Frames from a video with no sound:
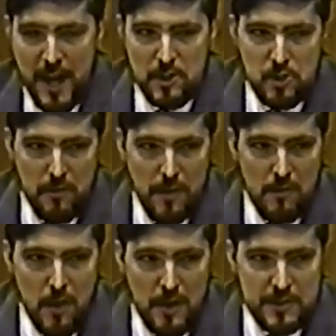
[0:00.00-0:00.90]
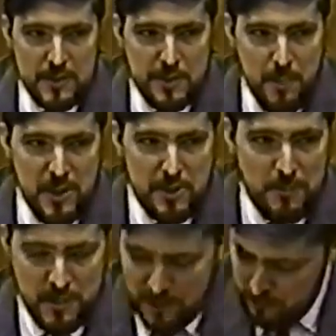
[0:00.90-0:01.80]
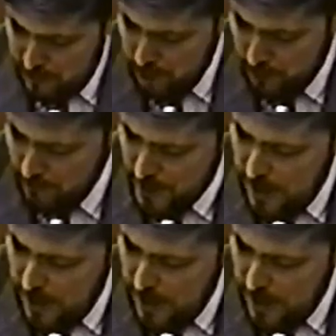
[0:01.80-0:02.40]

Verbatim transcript: National Aeronautics and Space Administration.